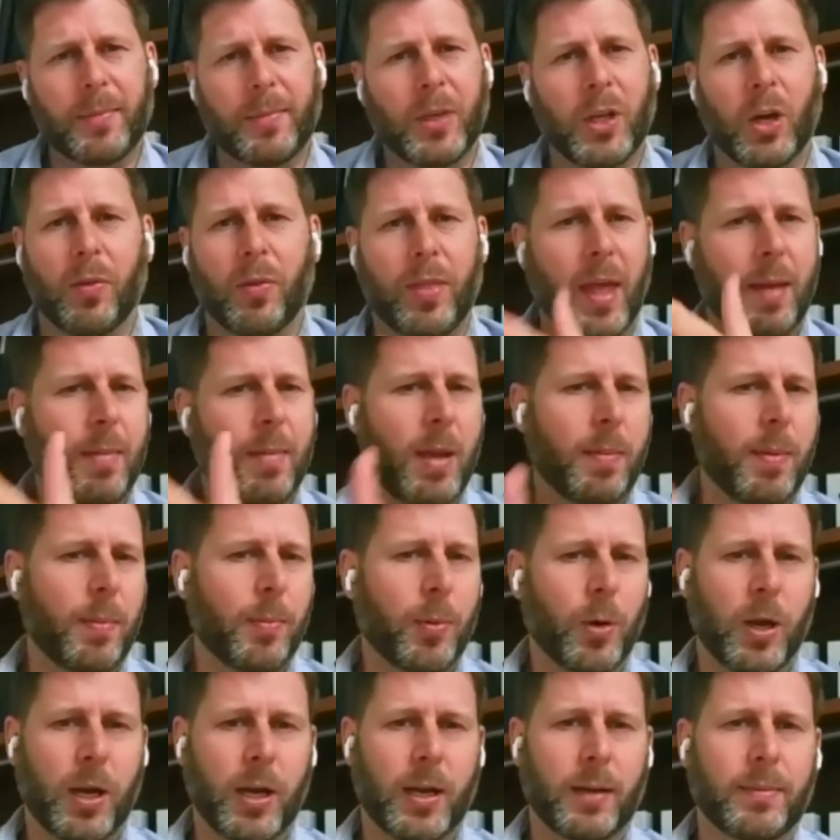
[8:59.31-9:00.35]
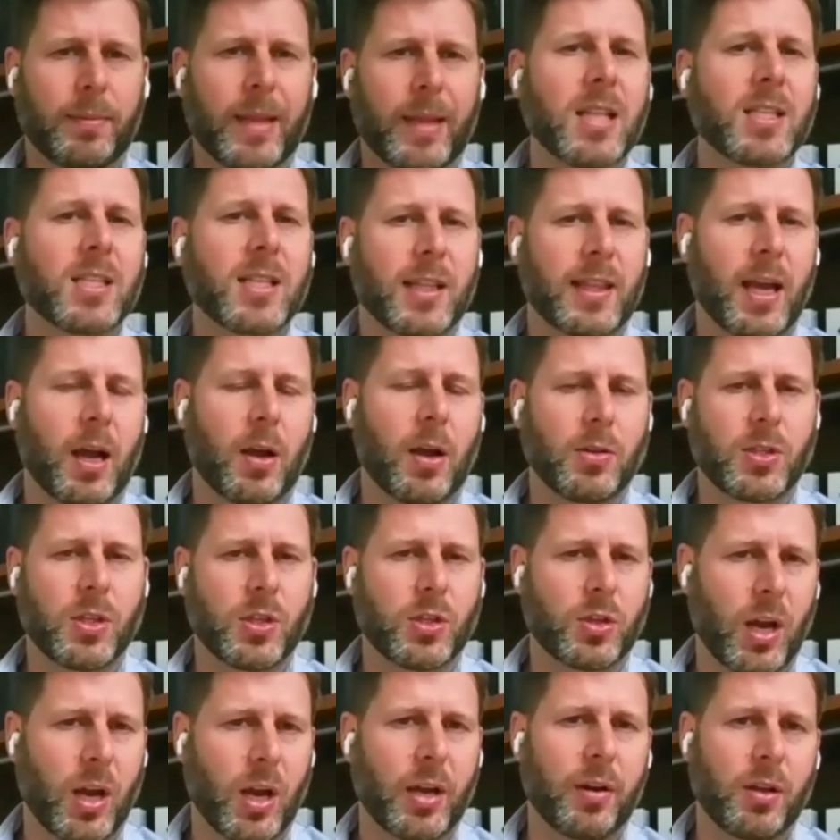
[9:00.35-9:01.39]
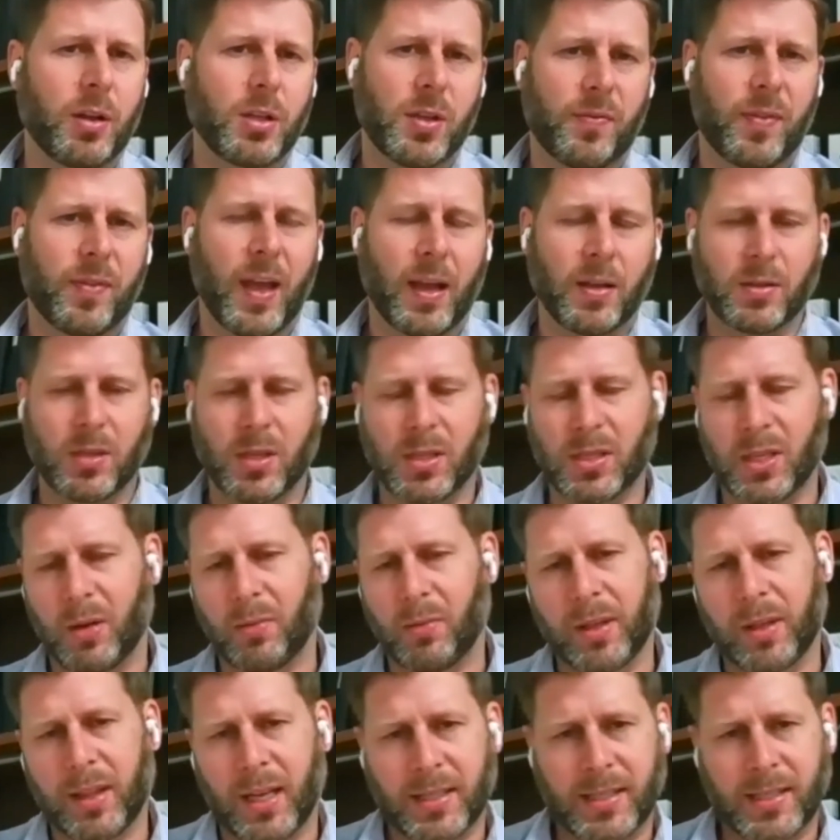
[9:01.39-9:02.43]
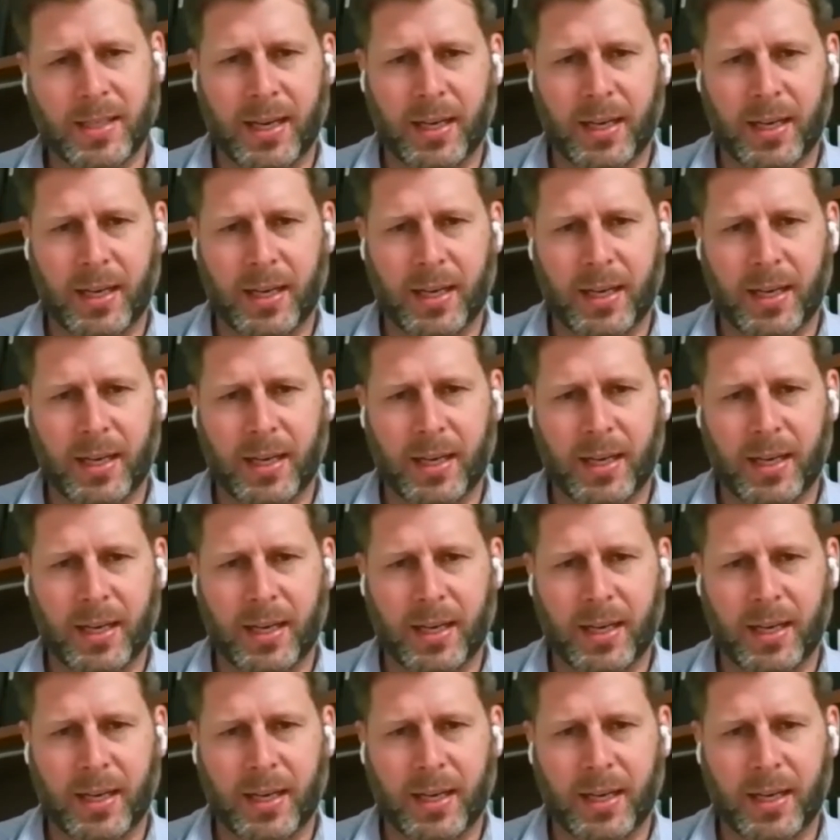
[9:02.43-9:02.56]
they may be putting tens of thousands or hundreds of thousands in with us at a